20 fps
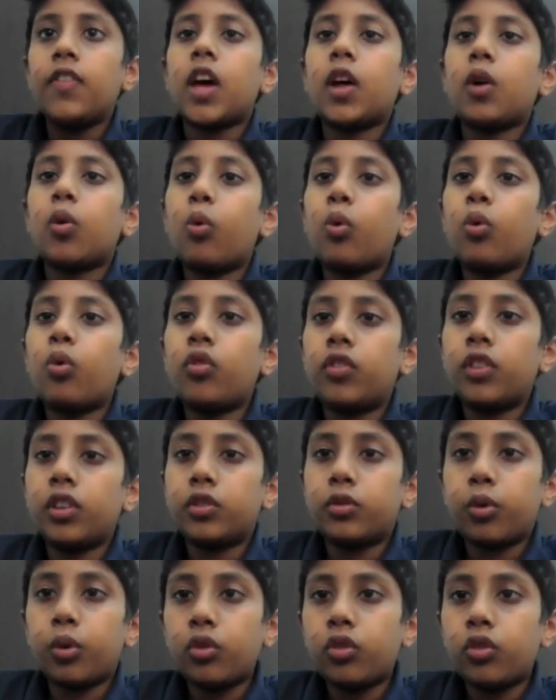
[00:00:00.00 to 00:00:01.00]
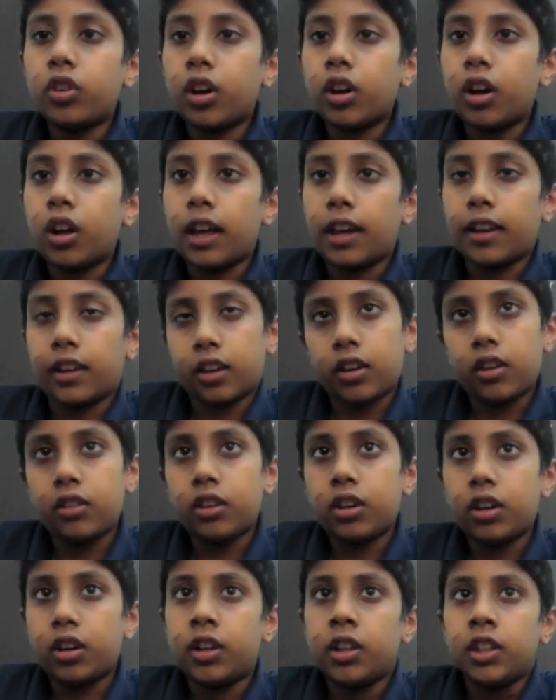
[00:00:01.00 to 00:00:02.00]
That all these phones are like
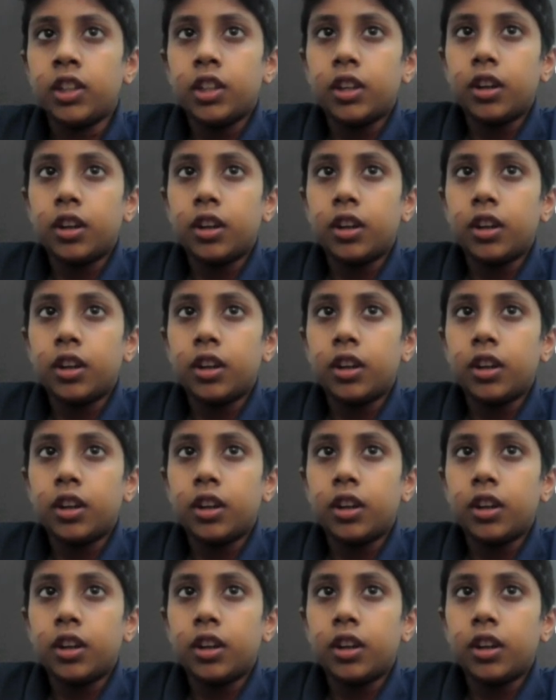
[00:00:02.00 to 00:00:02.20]
the